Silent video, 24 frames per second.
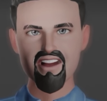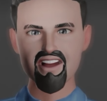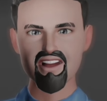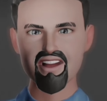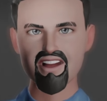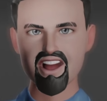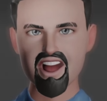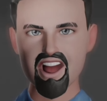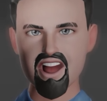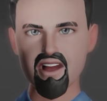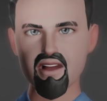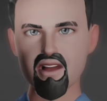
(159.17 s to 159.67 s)

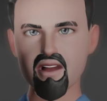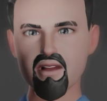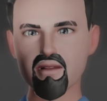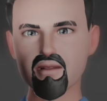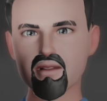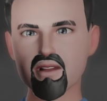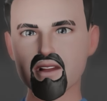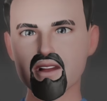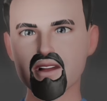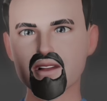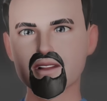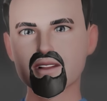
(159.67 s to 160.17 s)
And now
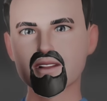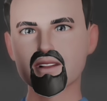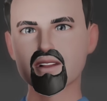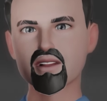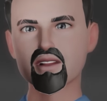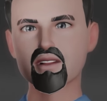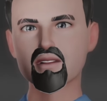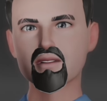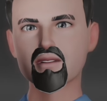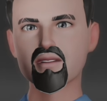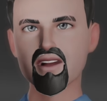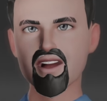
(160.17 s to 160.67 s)
I'm going
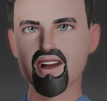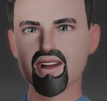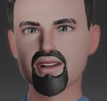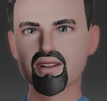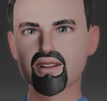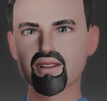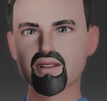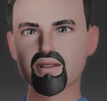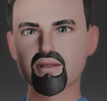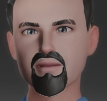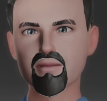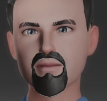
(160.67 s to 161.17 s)
to
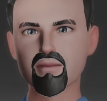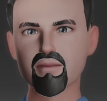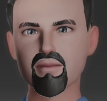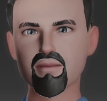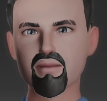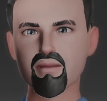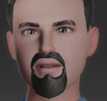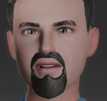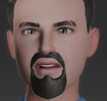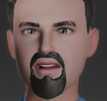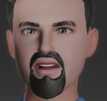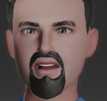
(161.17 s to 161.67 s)
create
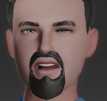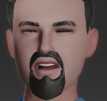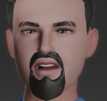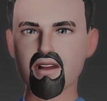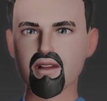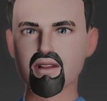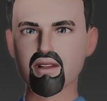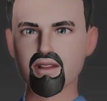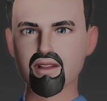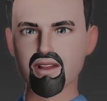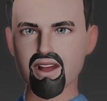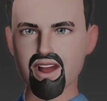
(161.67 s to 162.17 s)
the
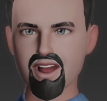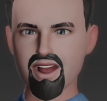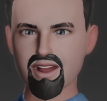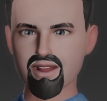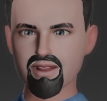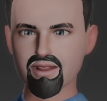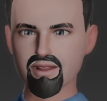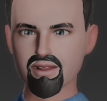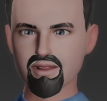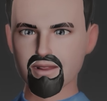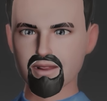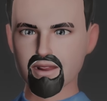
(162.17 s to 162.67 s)
last
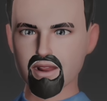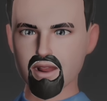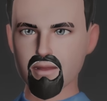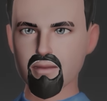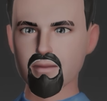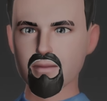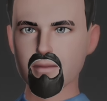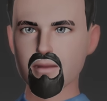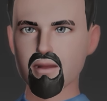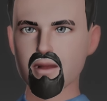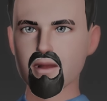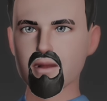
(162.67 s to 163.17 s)
axis
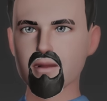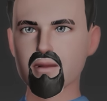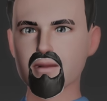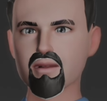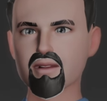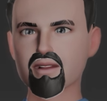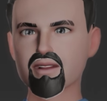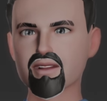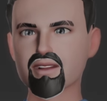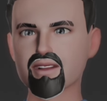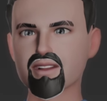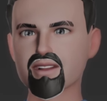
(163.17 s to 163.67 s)

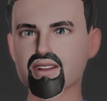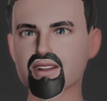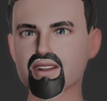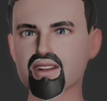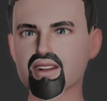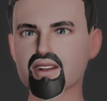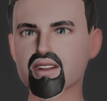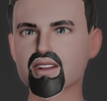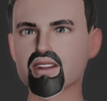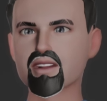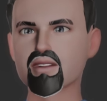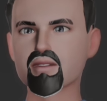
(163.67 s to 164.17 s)

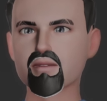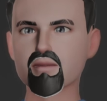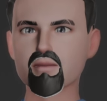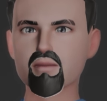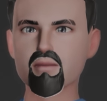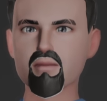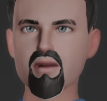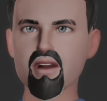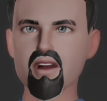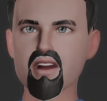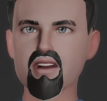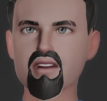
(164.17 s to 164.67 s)
perpendicular to
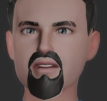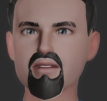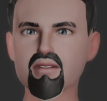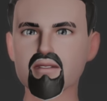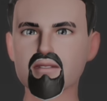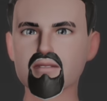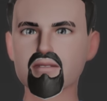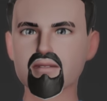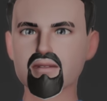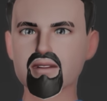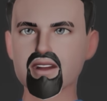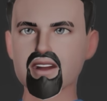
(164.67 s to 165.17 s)

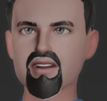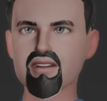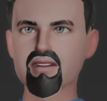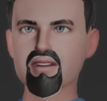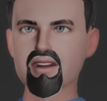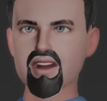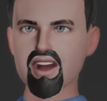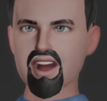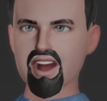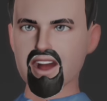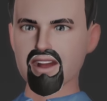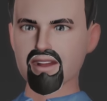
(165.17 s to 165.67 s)
both of the
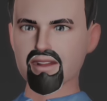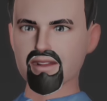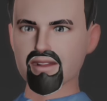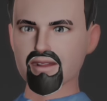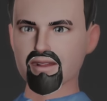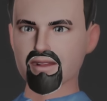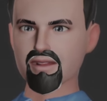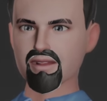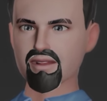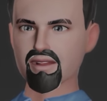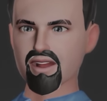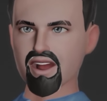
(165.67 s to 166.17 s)
other
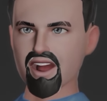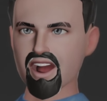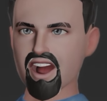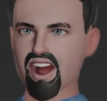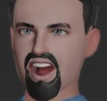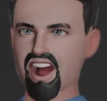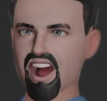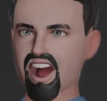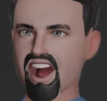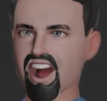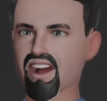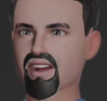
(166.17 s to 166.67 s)
axes
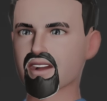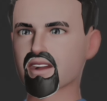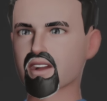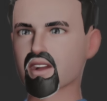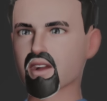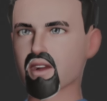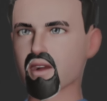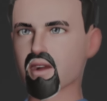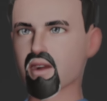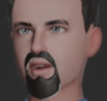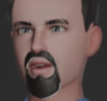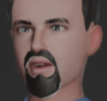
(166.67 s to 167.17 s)

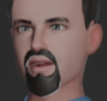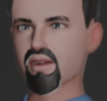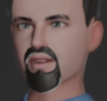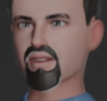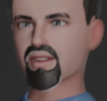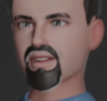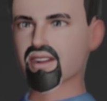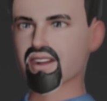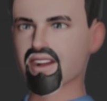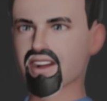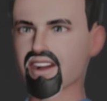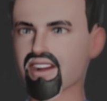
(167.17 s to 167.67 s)
and call
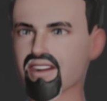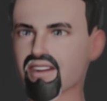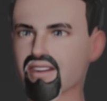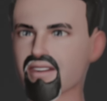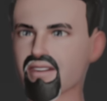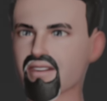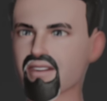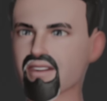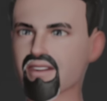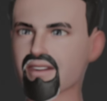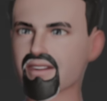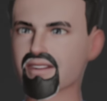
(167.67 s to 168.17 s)
it
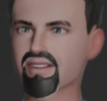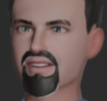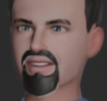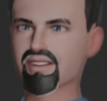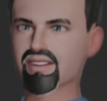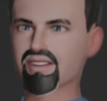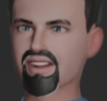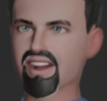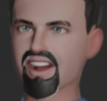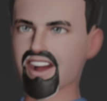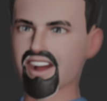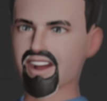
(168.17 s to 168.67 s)
the
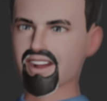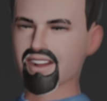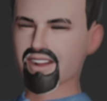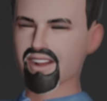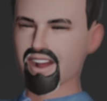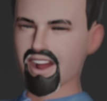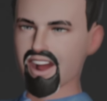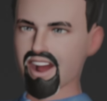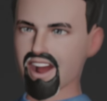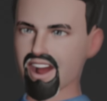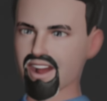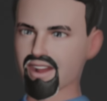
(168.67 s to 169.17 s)

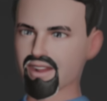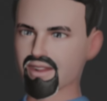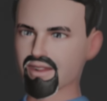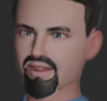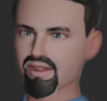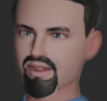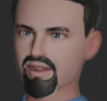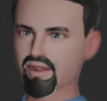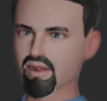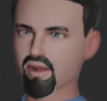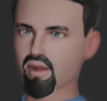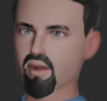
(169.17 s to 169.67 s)

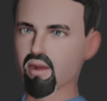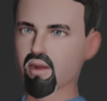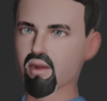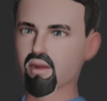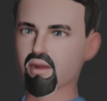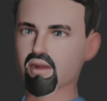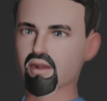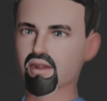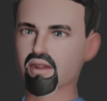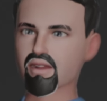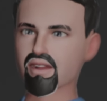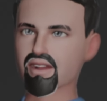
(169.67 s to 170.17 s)
z-axis,
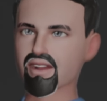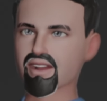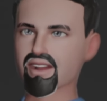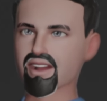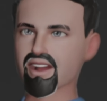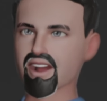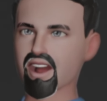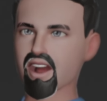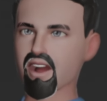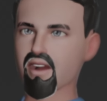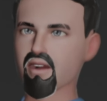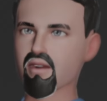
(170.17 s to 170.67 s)
or
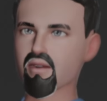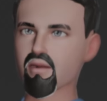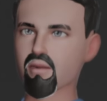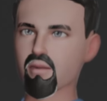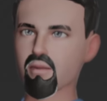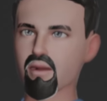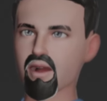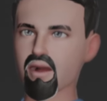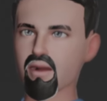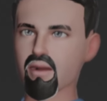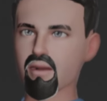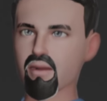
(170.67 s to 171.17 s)
Z
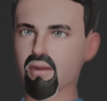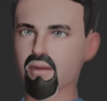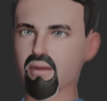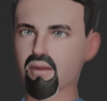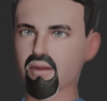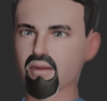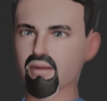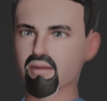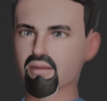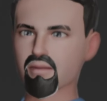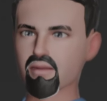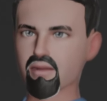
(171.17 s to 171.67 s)
for my
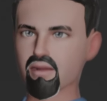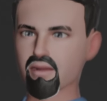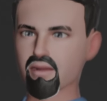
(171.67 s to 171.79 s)
American